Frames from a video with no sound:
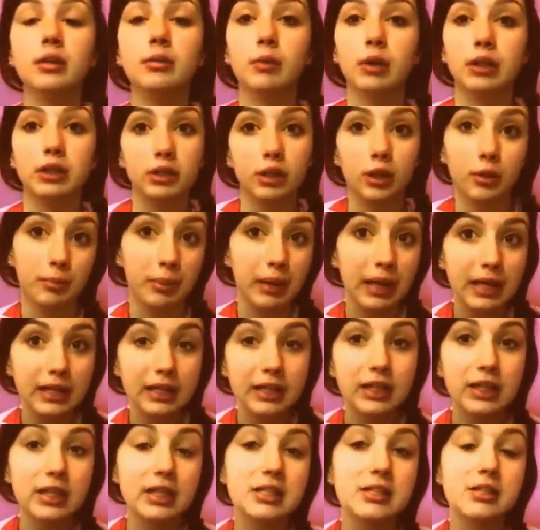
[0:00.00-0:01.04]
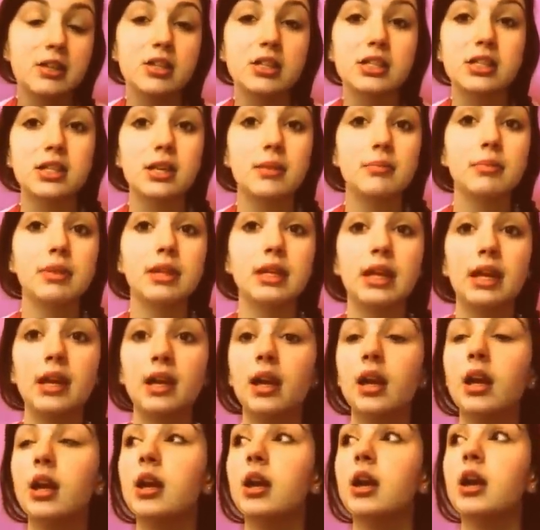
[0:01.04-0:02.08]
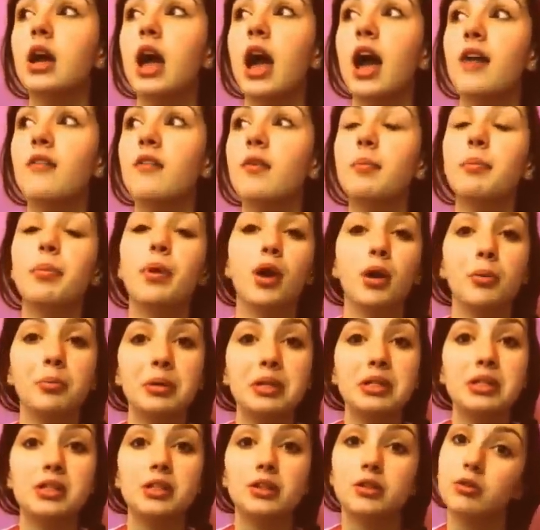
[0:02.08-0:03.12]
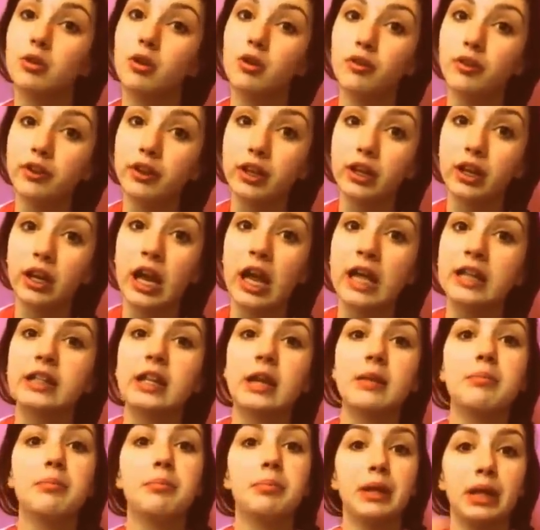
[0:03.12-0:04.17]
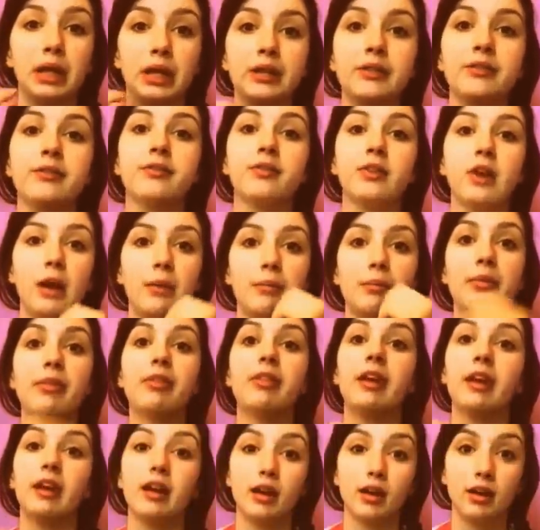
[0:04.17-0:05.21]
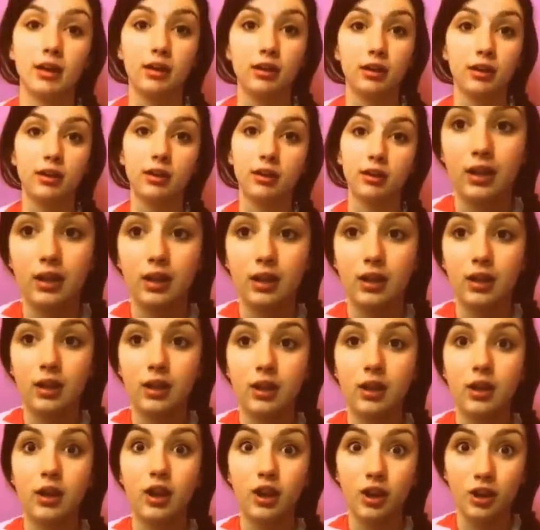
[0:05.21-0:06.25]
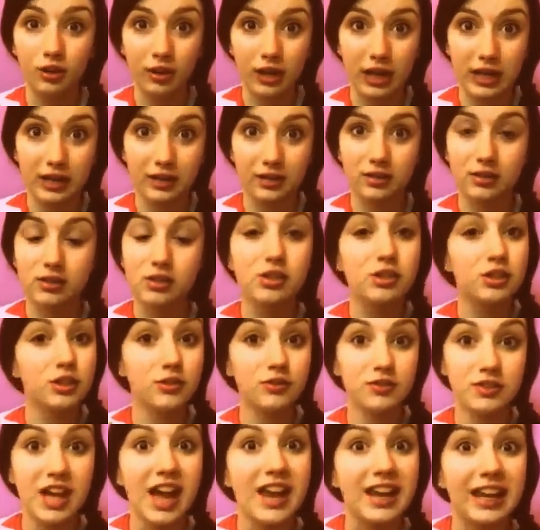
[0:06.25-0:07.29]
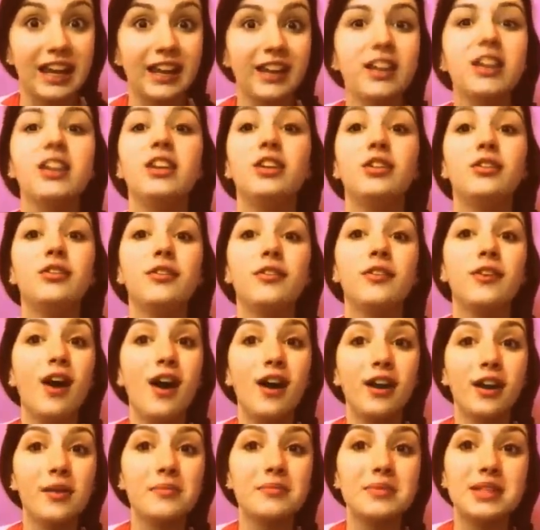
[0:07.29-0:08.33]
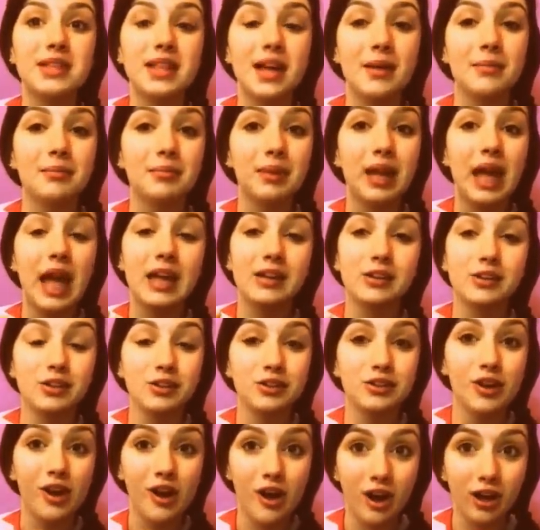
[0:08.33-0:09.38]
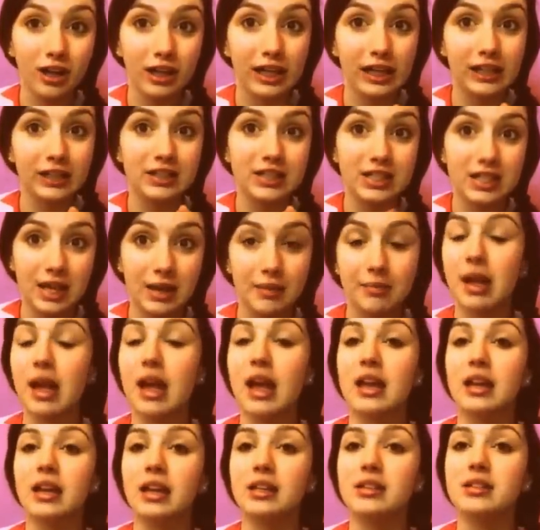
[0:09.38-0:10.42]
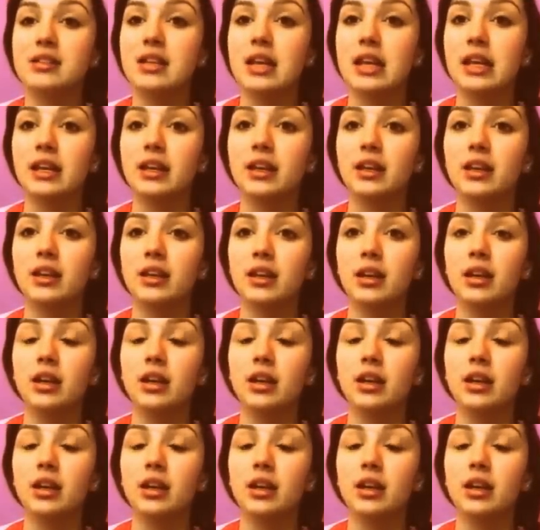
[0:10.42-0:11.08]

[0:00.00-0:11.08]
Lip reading: what their opinion is on something, have a purpose to go over there, and then build from there. Okay, so you've done it. You've gone up to them and you're talking to them, and it's like